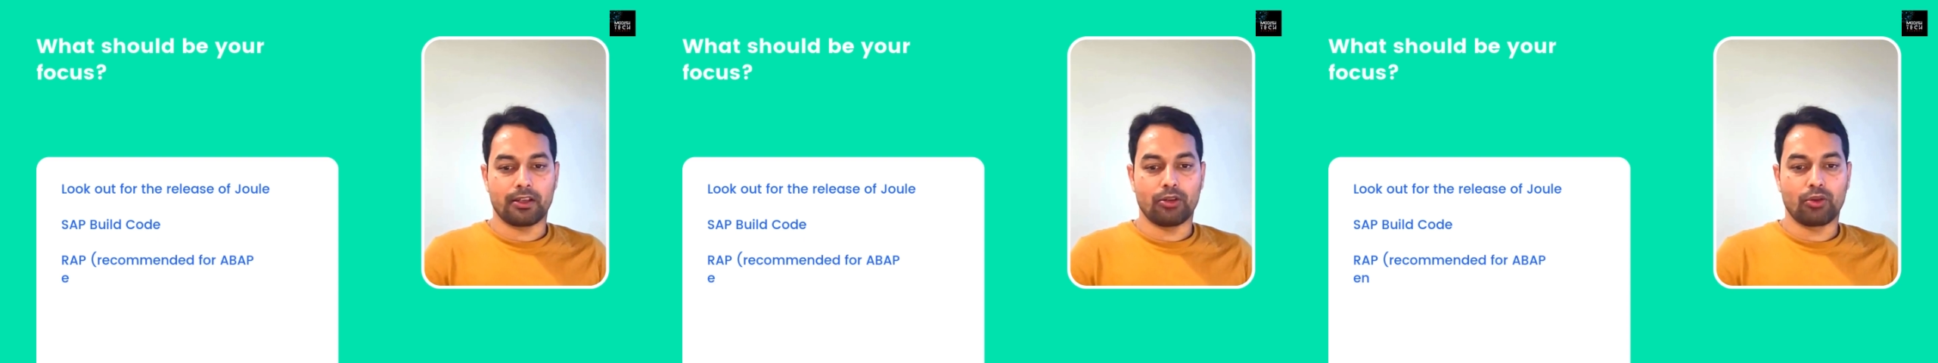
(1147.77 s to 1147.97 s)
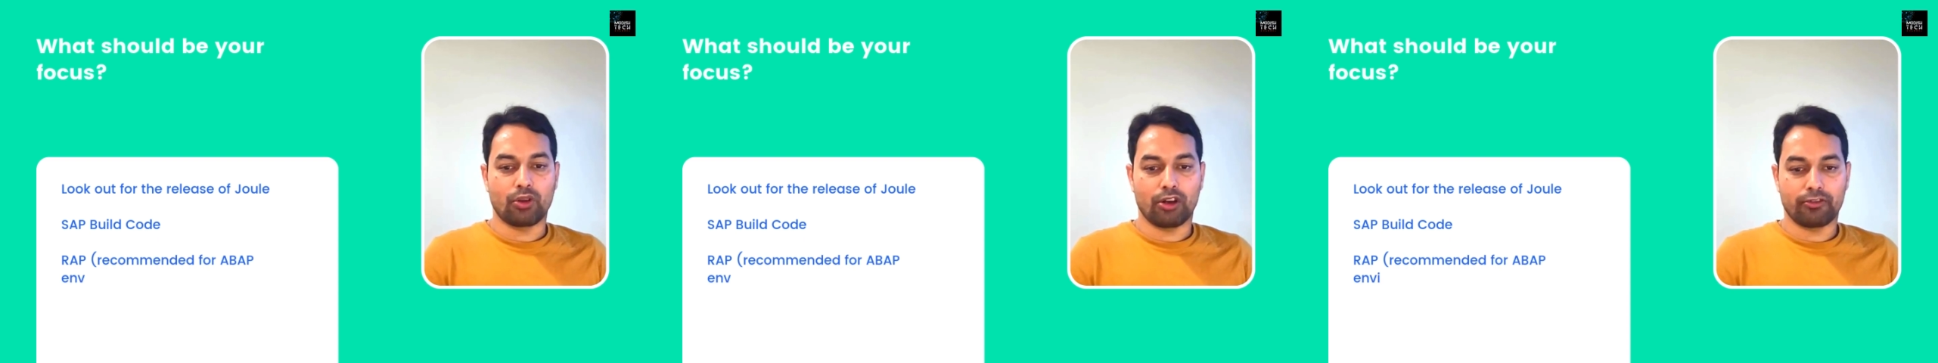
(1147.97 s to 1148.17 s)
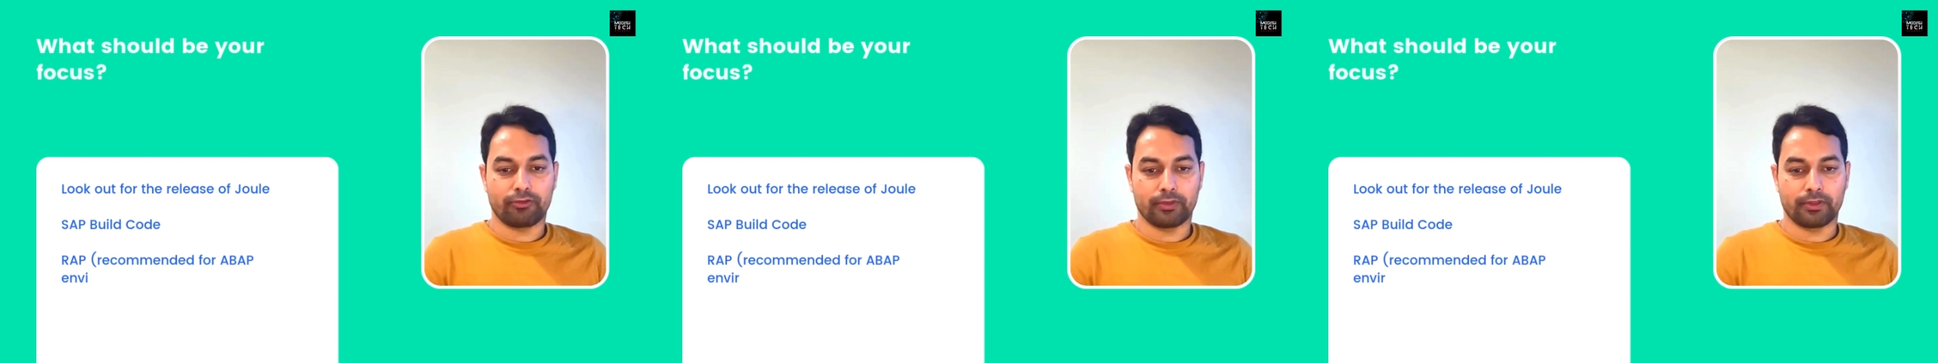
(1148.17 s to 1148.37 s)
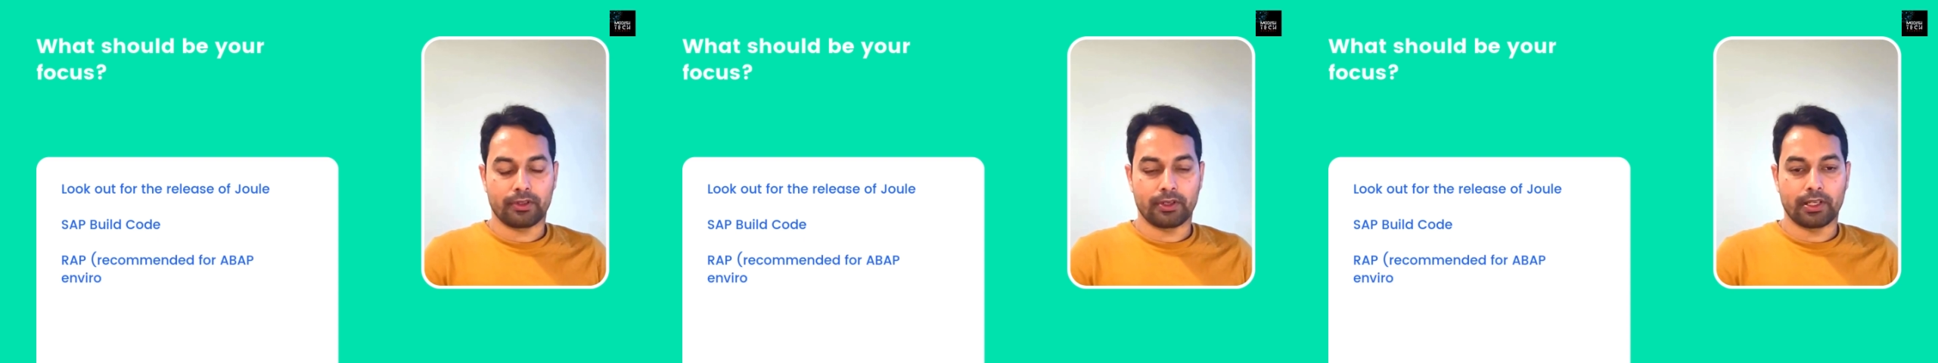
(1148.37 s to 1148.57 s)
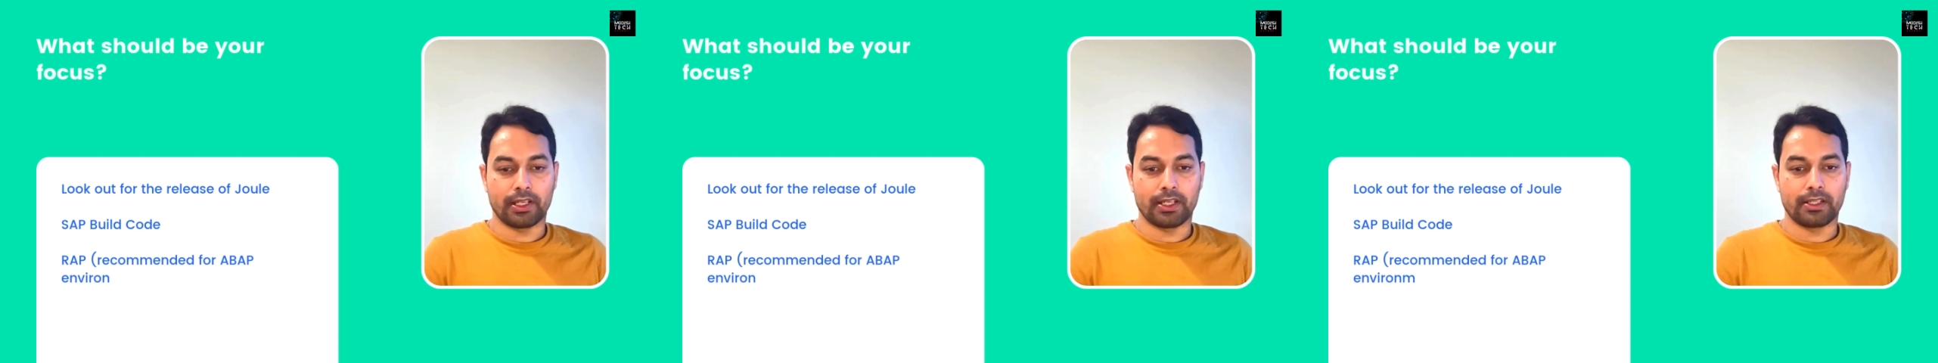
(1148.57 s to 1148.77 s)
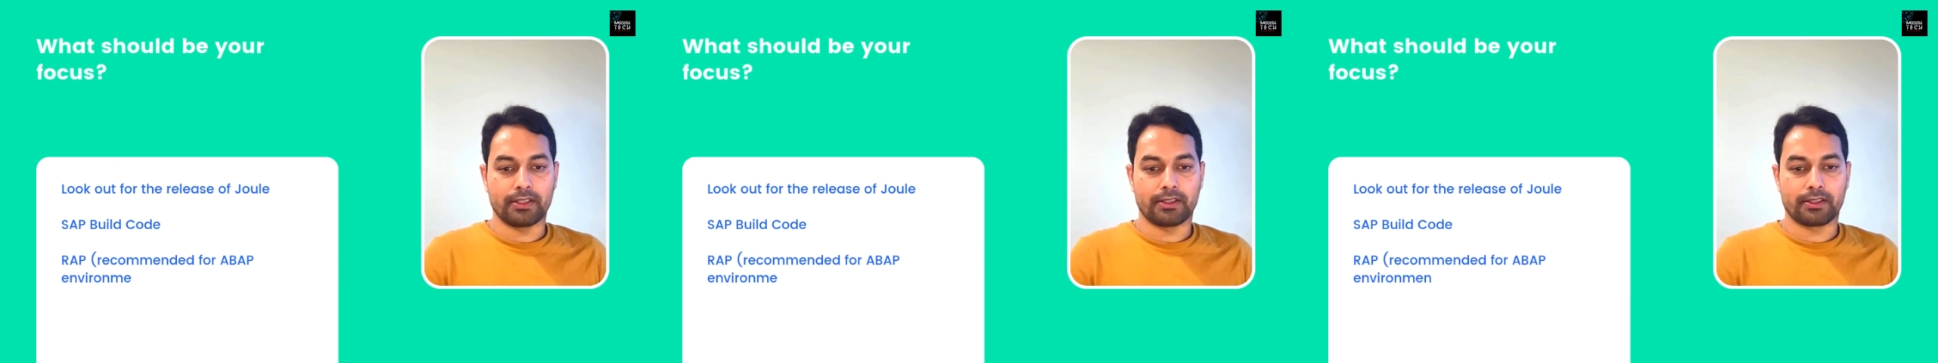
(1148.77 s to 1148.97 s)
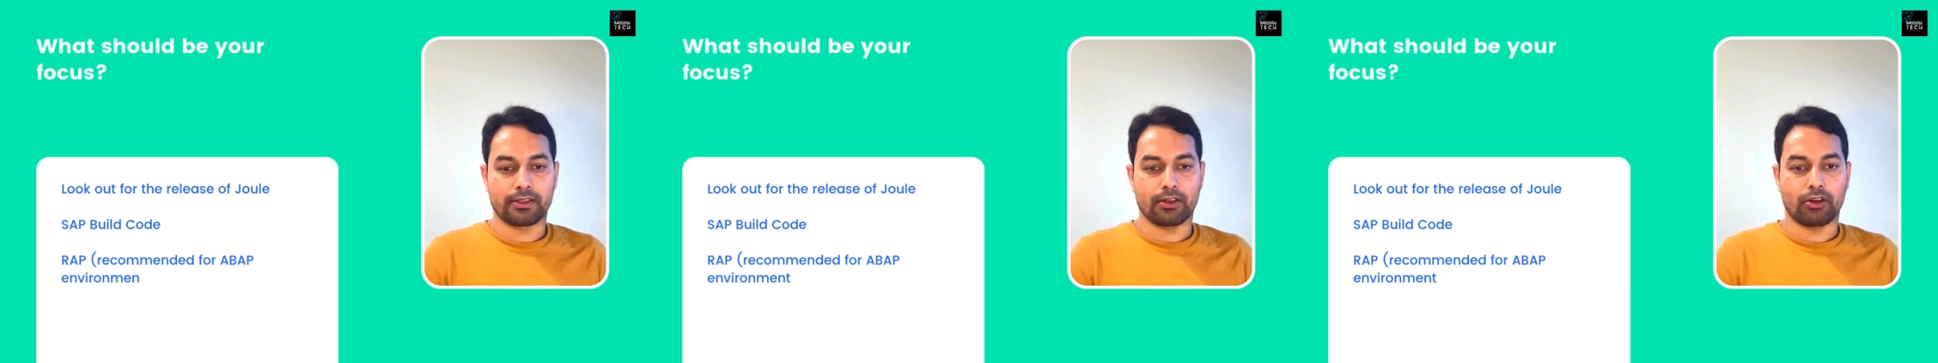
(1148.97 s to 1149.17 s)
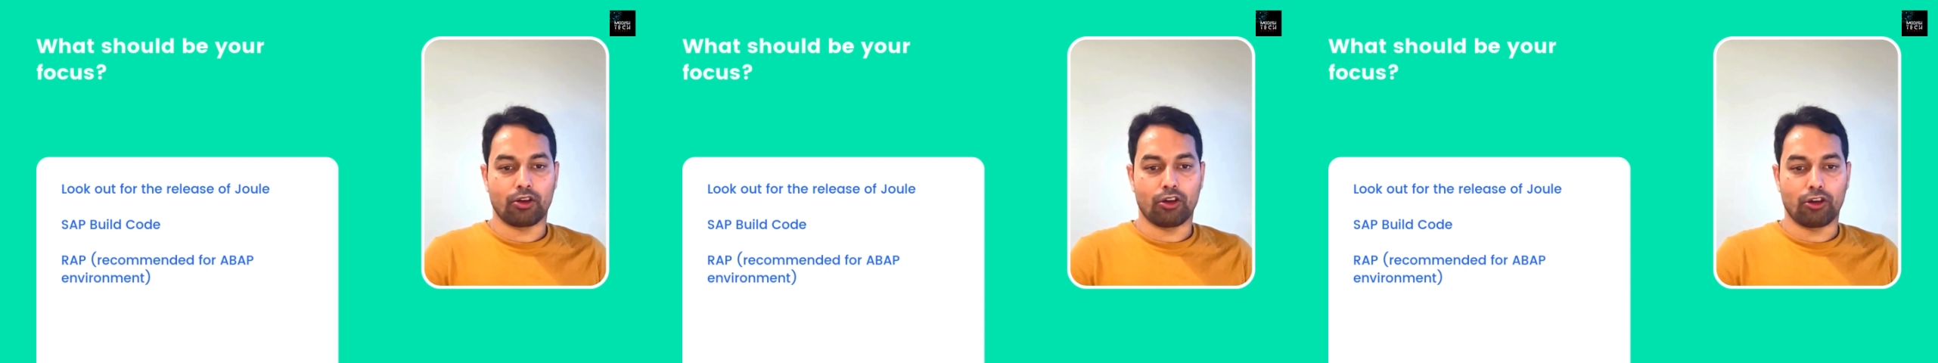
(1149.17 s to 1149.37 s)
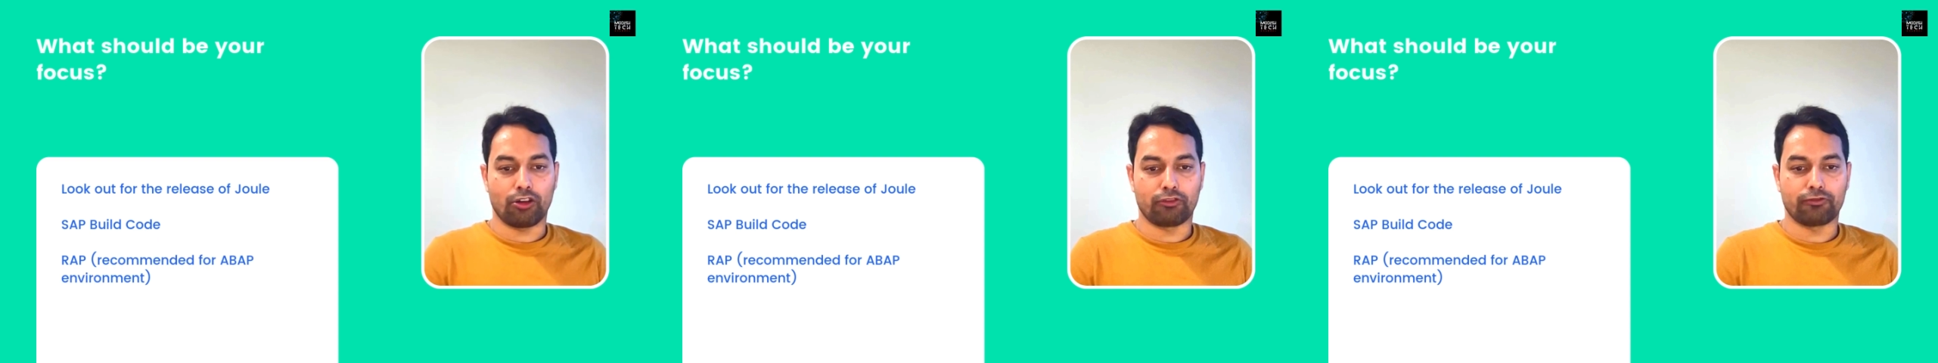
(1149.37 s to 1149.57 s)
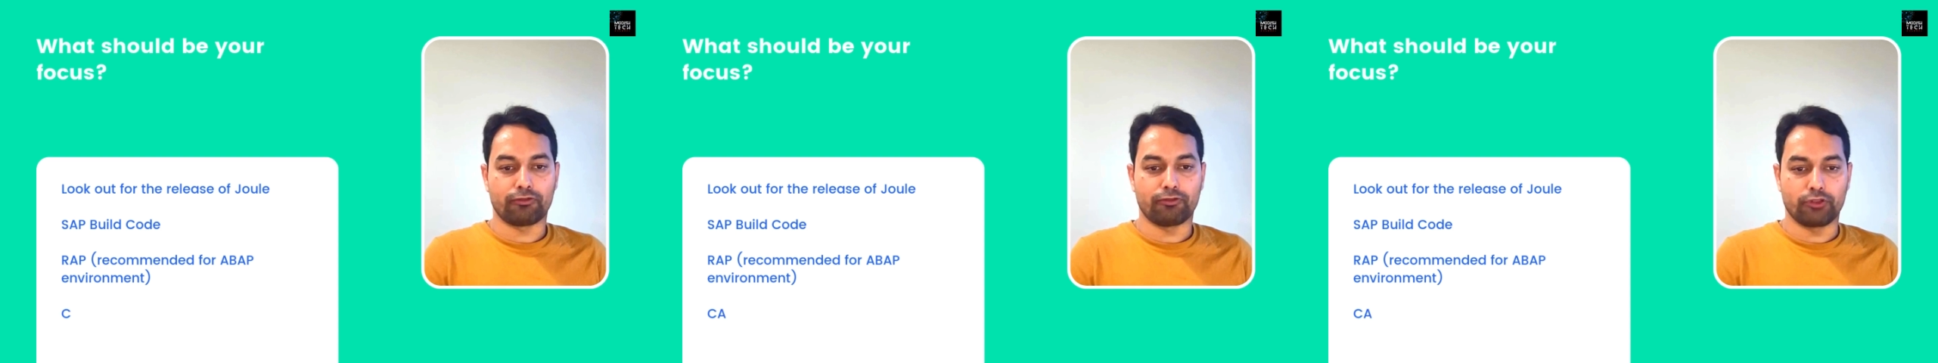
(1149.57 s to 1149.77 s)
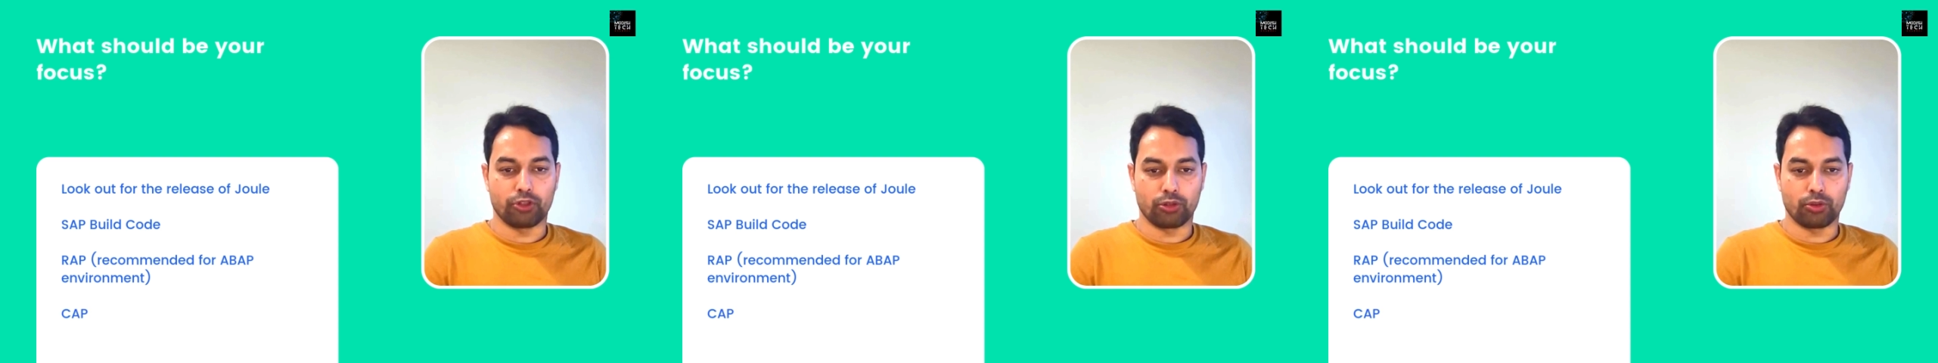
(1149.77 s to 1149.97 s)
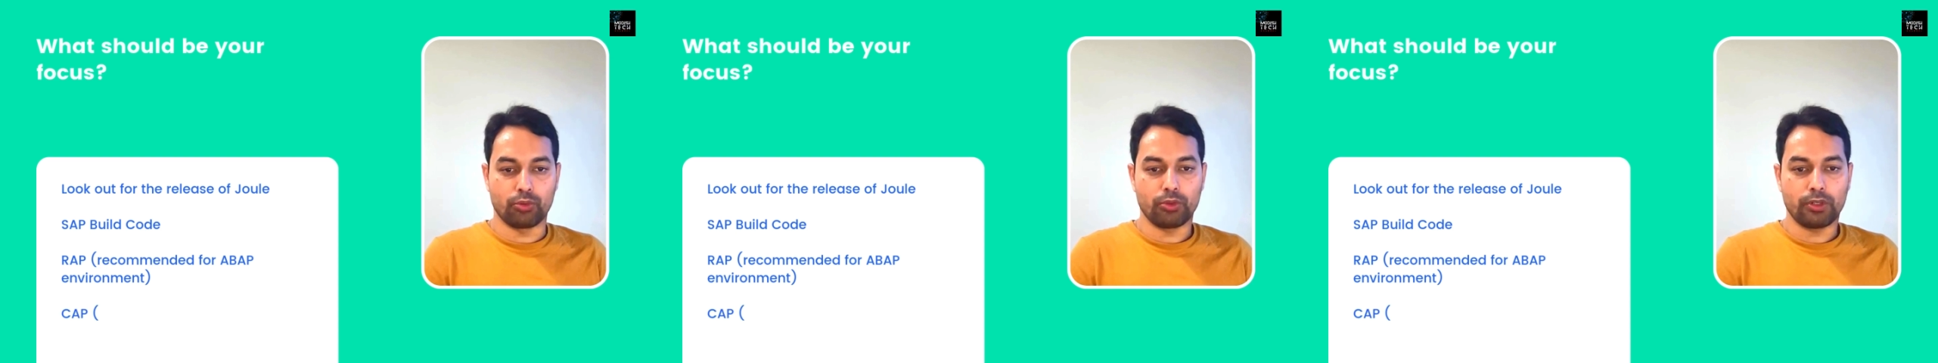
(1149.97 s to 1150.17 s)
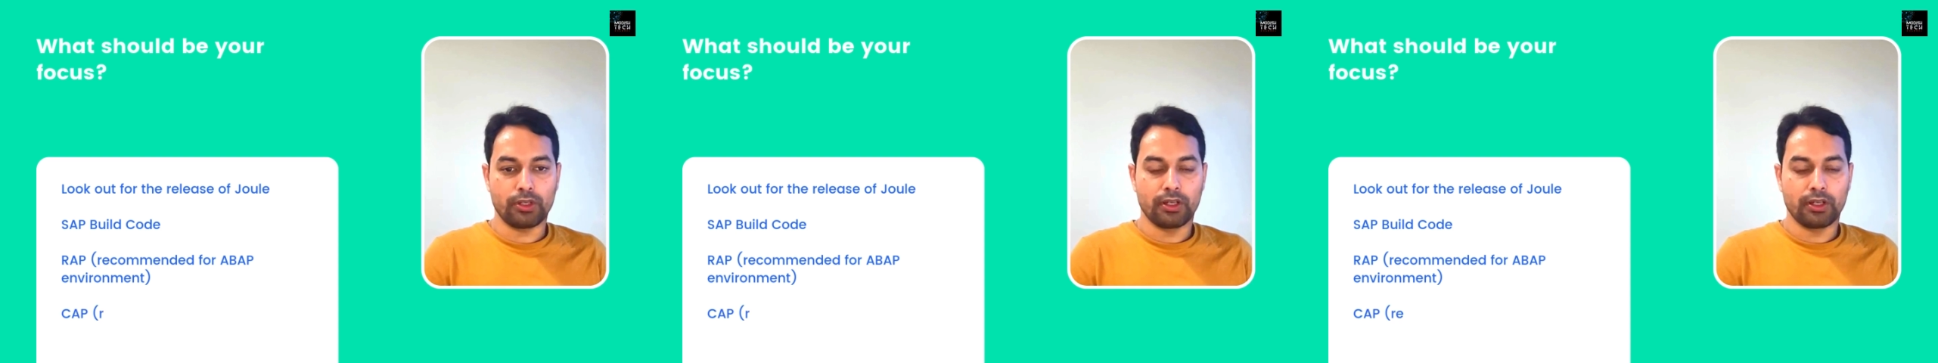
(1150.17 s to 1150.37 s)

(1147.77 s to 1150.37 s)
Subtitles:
look out for the release of Joule.